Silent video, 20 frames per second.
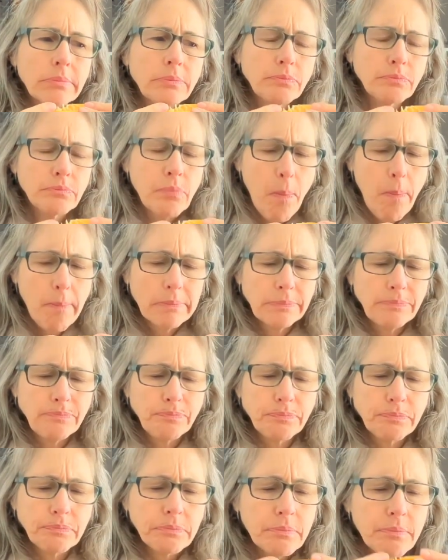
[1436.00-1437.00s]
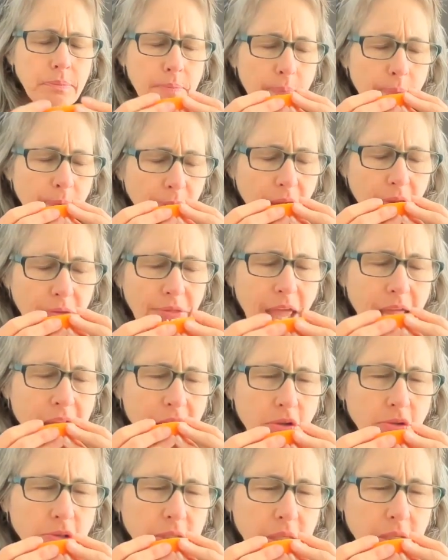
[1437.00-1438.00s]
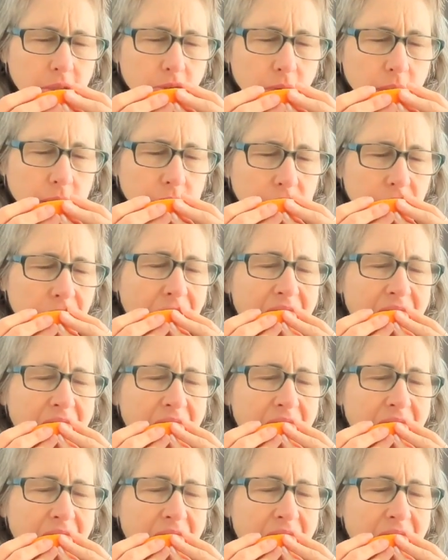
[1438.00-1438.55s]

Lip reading: Mmm. Thank you, citrus.